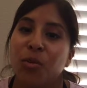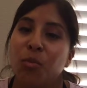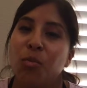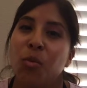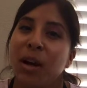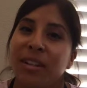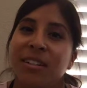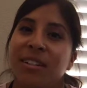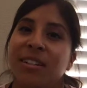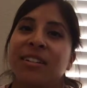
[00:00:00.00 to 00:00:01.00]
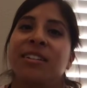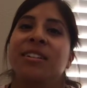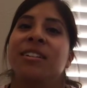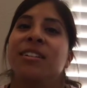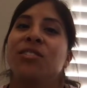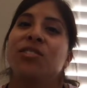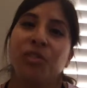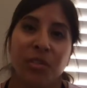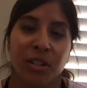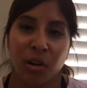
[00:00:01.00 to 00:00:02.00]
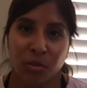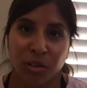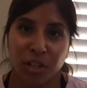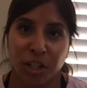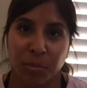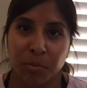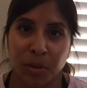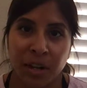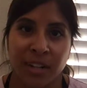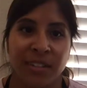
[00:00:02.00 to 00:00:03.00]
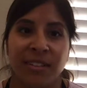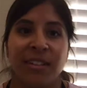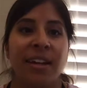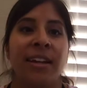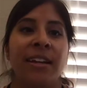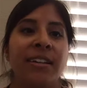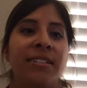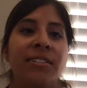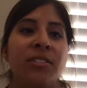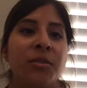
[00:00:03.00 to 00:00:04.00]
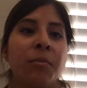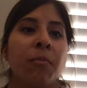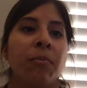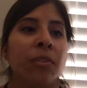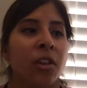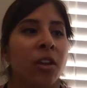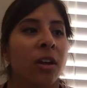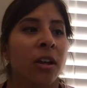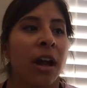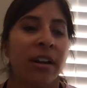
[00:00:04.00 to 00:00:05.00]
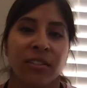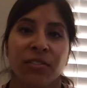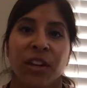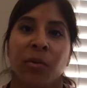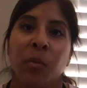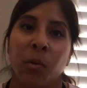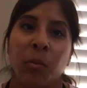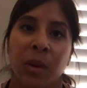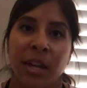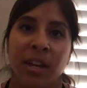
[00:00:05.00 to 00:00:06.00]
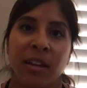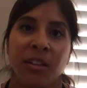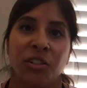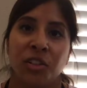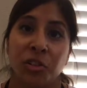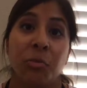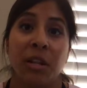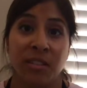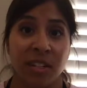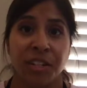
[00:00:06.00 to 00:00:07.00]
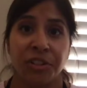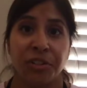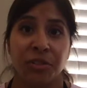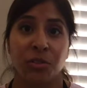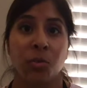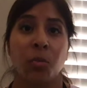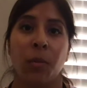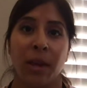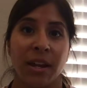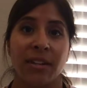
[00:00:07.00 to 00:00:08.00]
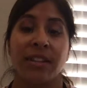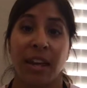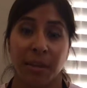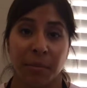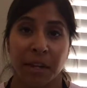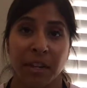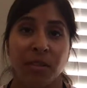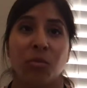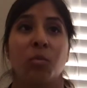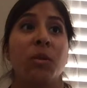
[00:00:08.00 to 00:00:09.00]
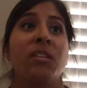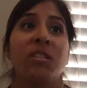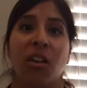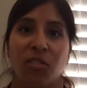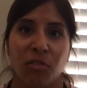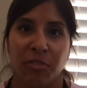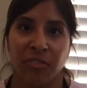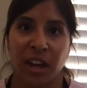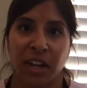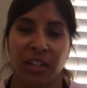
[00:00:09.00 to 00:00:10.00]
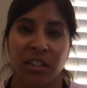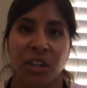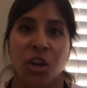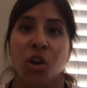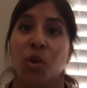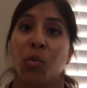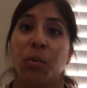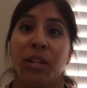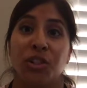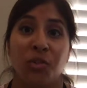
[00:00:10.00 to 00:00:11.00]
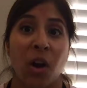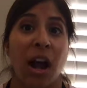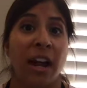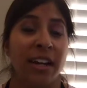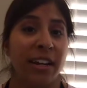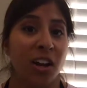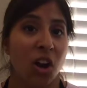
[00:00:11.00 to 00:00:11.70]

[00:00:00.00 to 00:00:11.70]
what student ownership brings is kind of like what we do as teachers. We take a minute, we self-reflect, we try